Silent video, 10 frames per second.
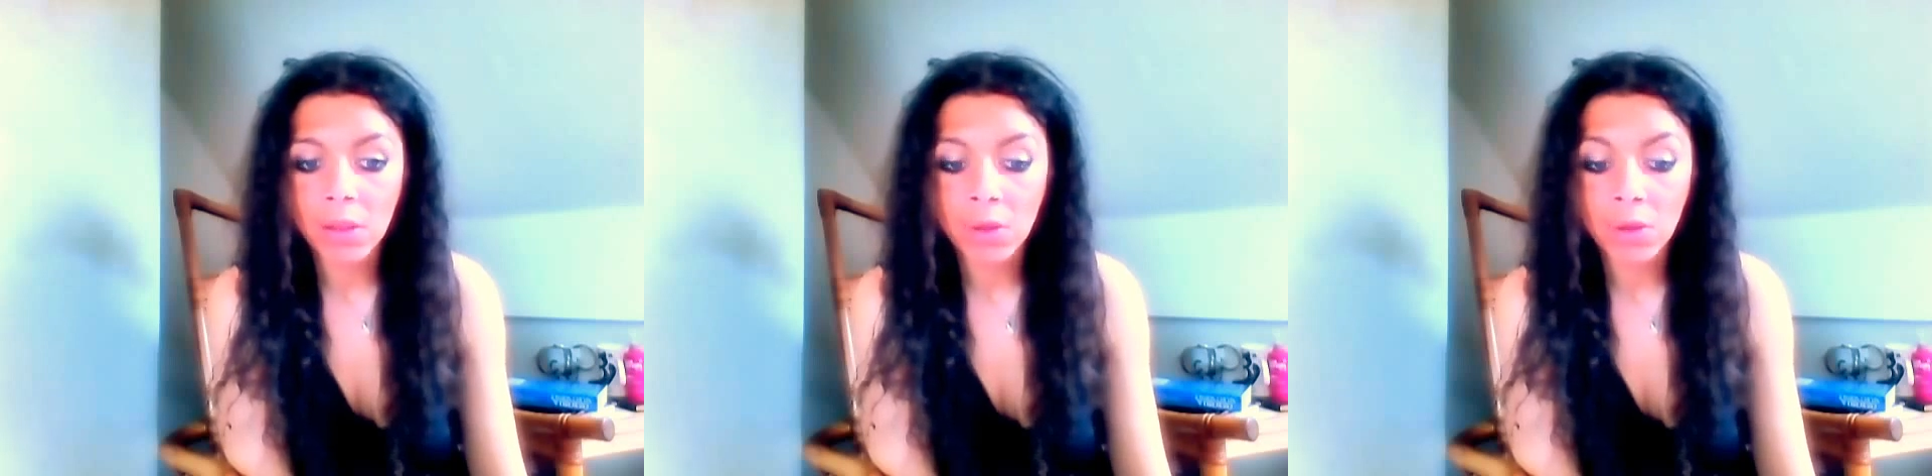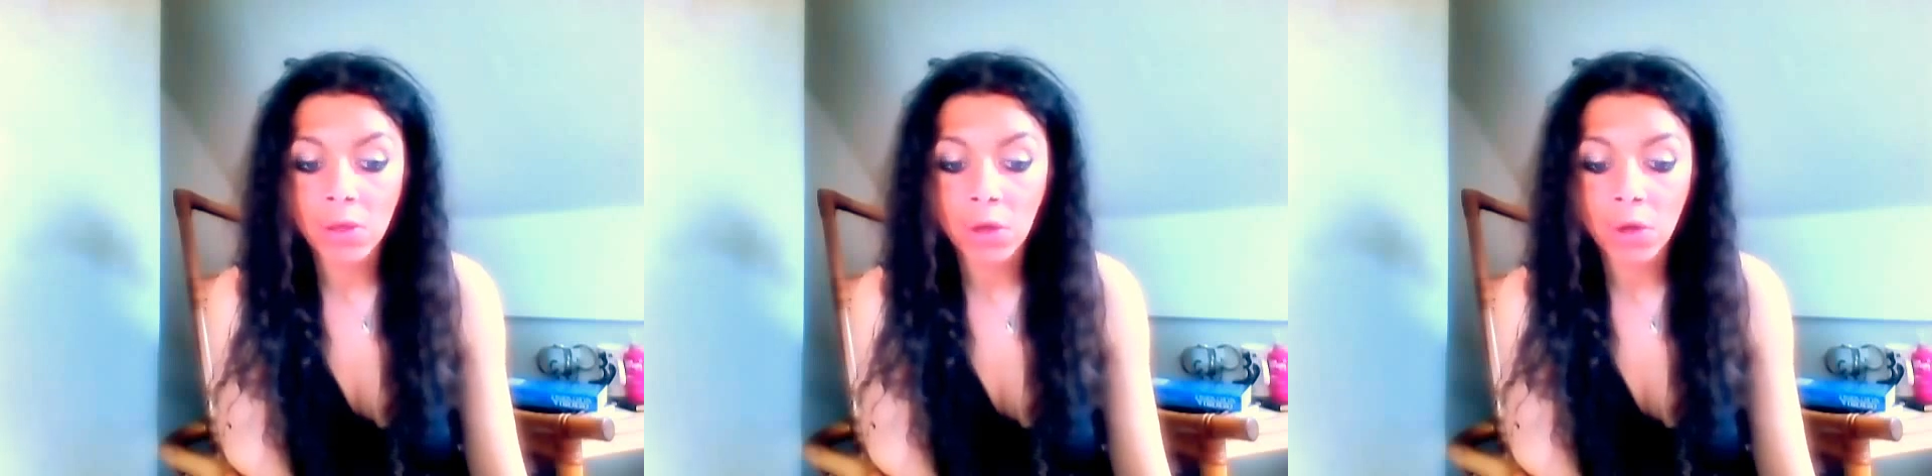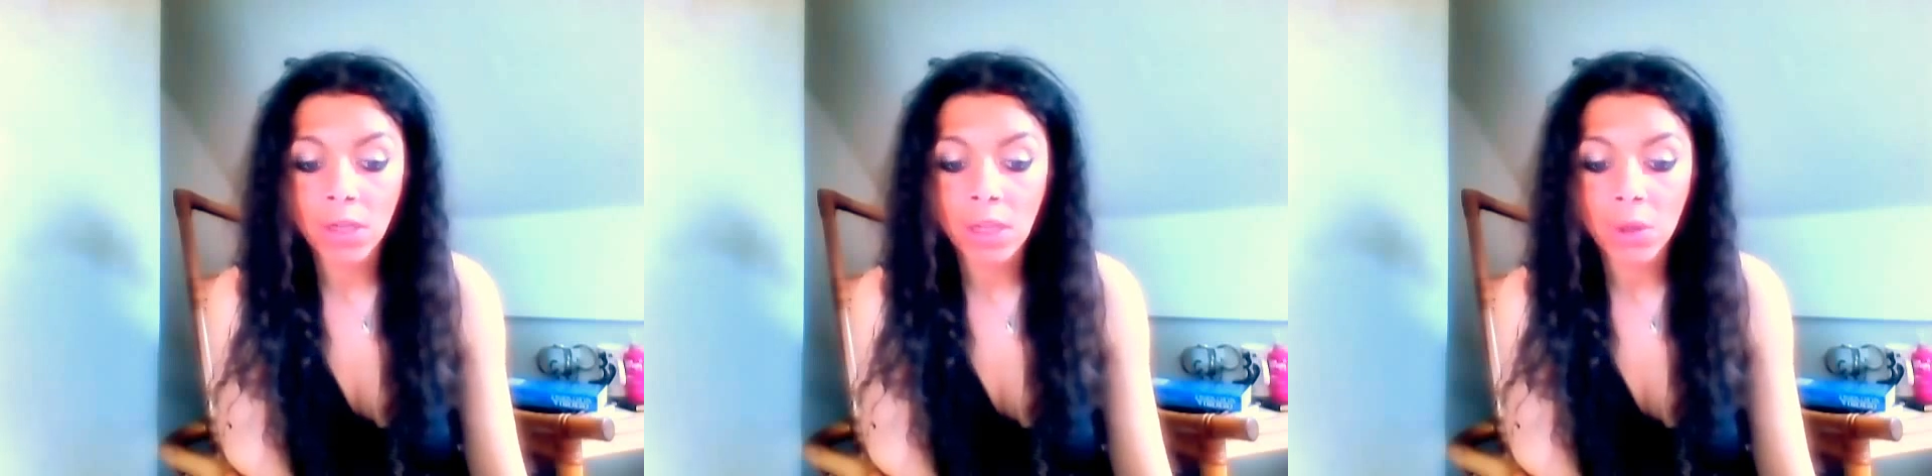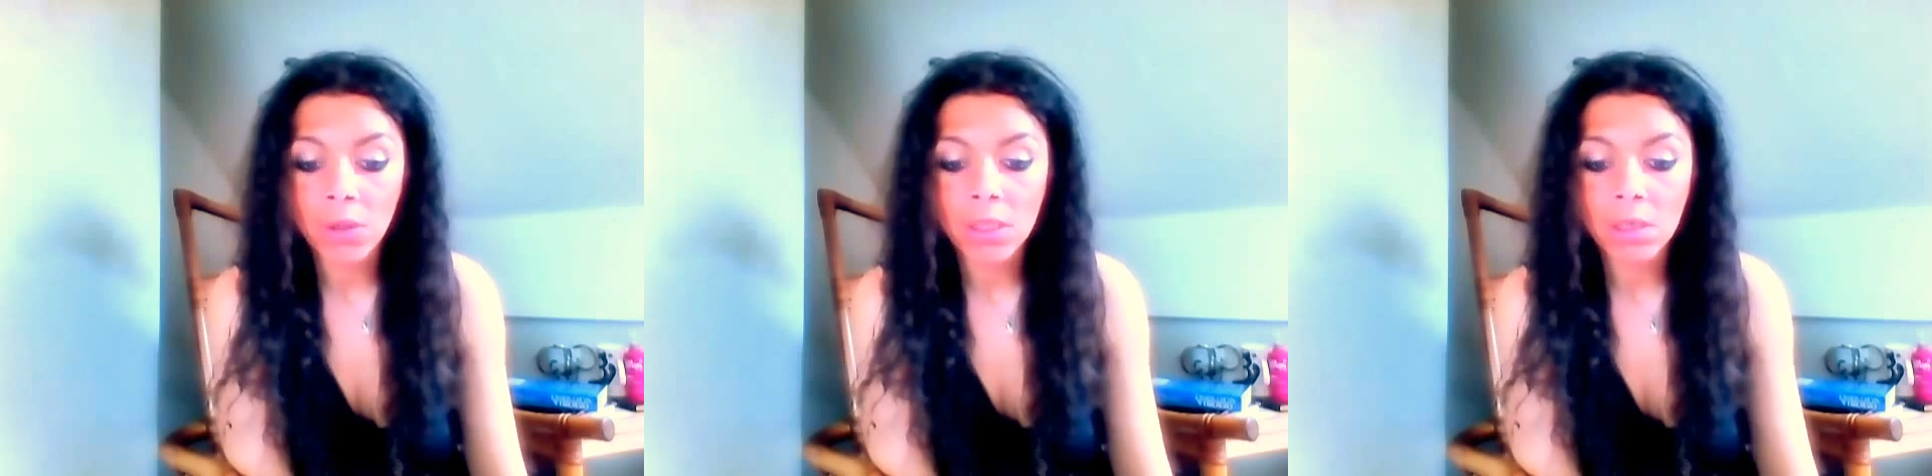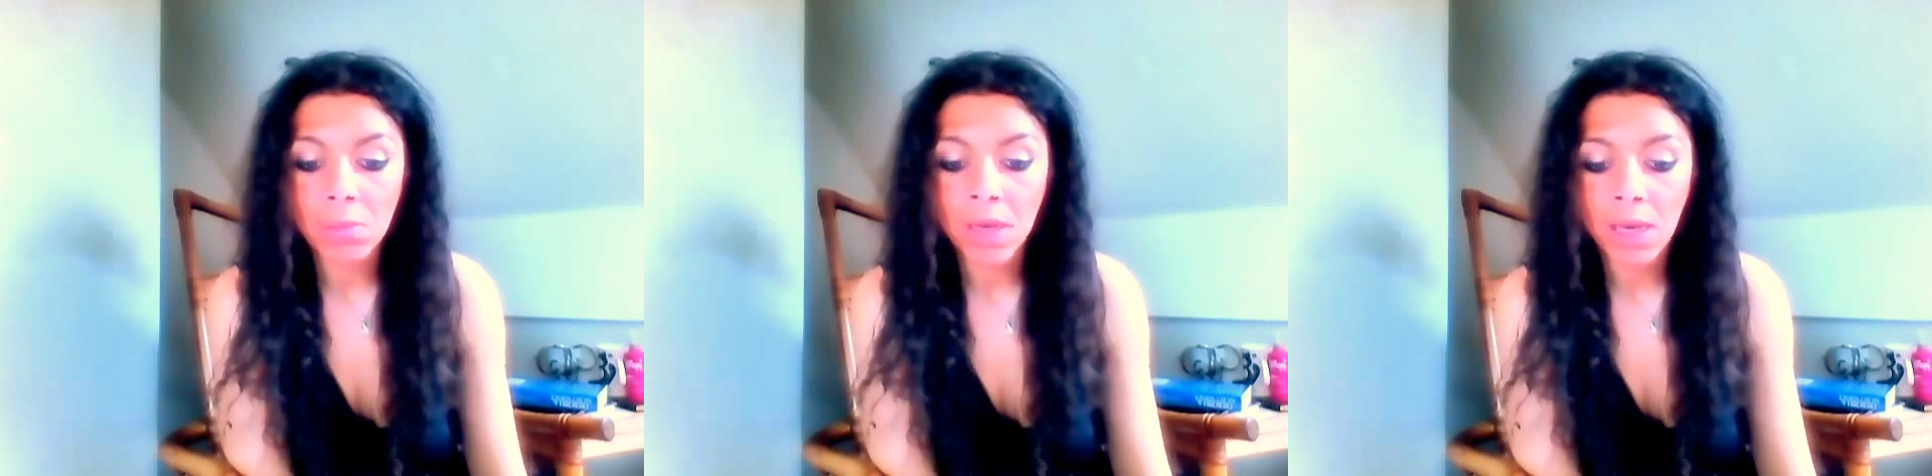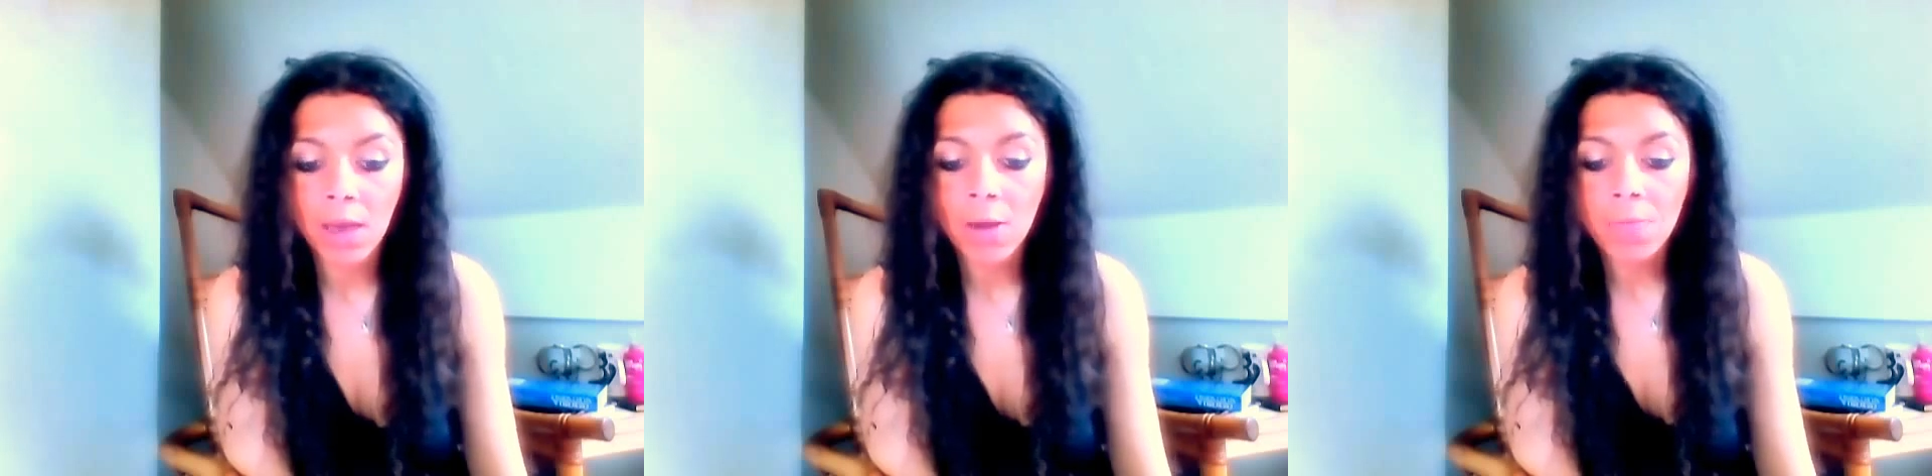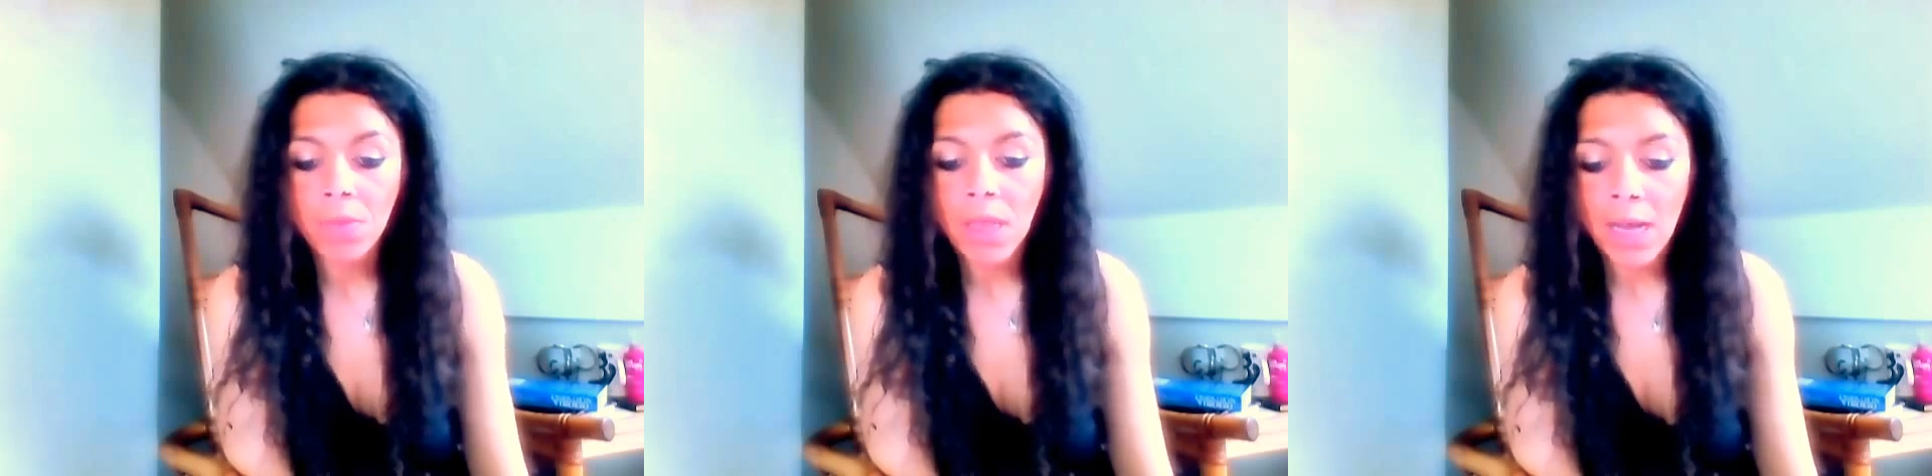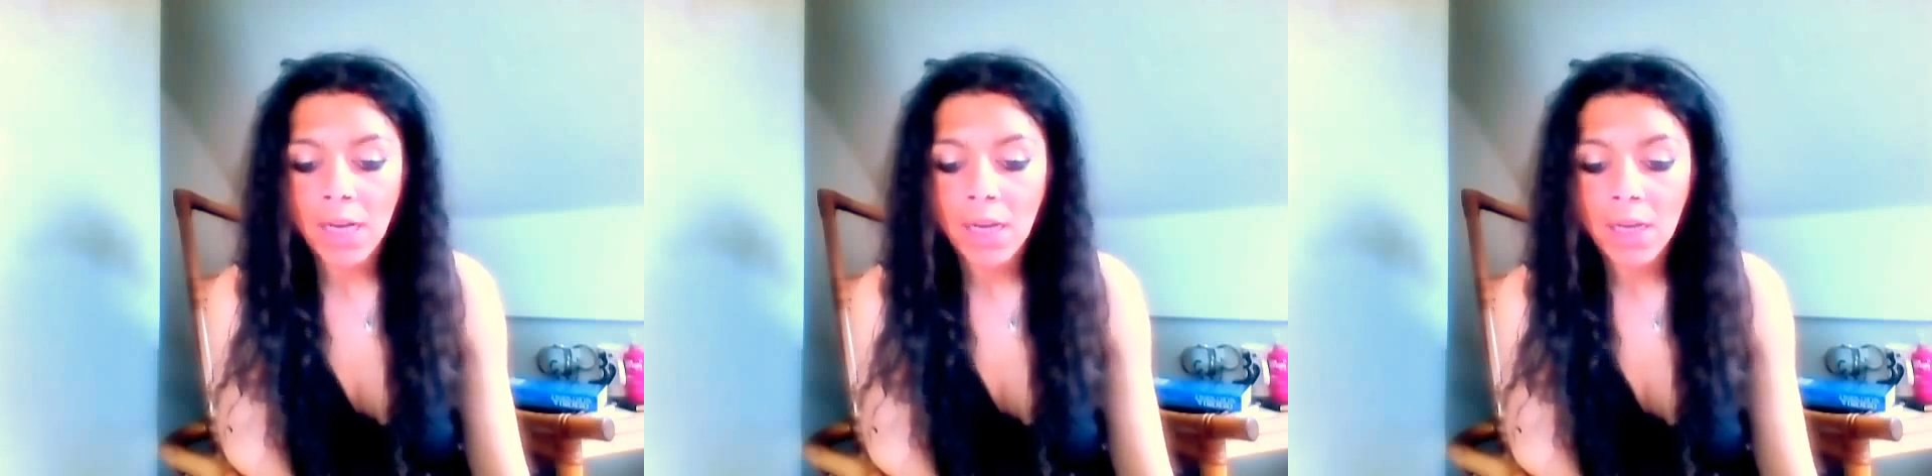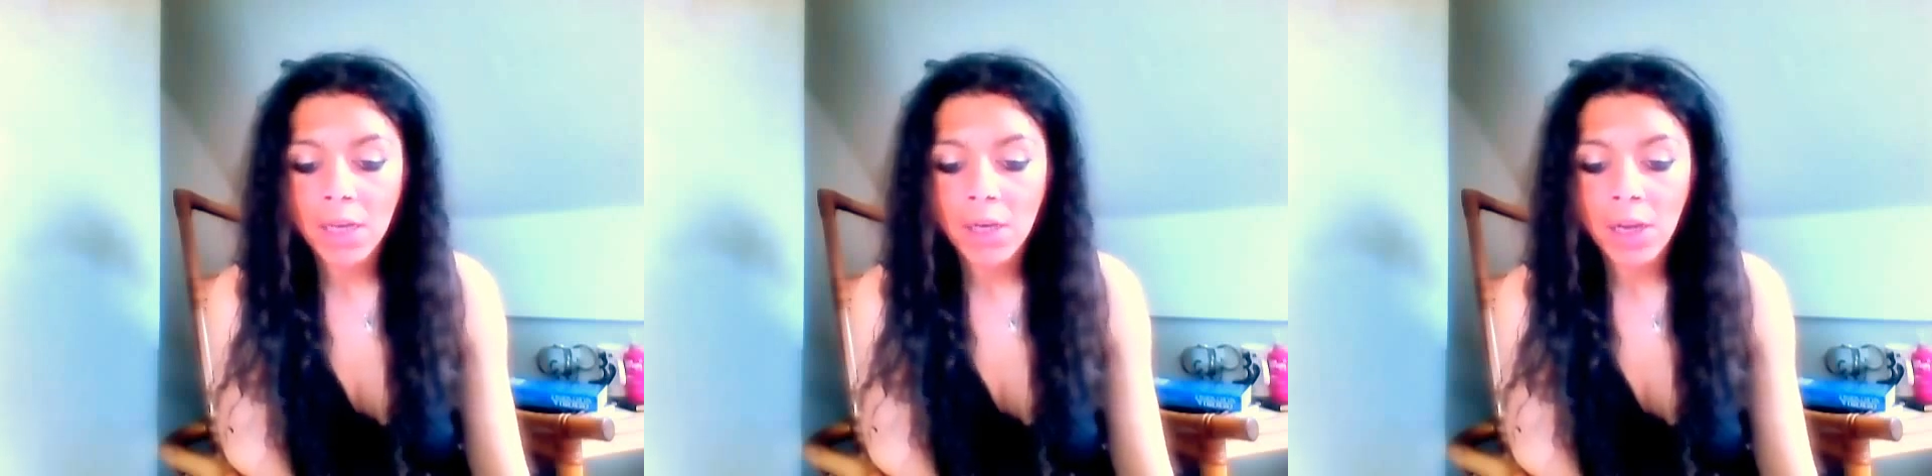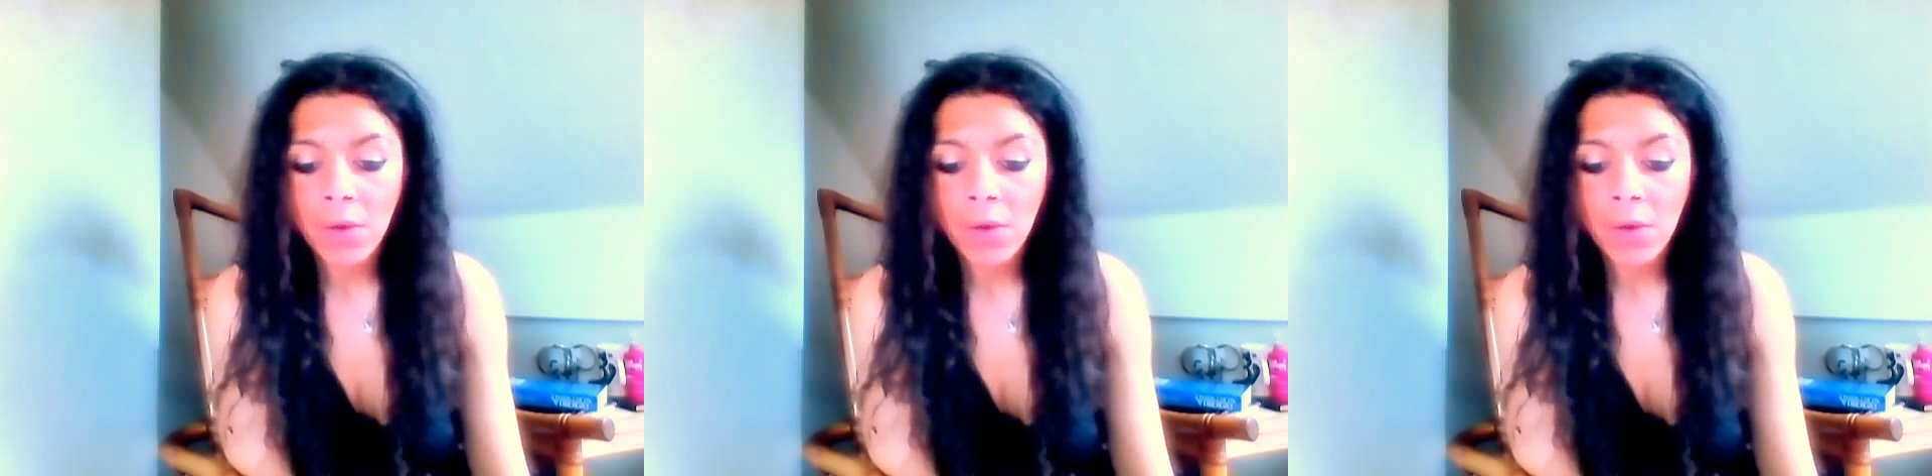being not all they thought it to be.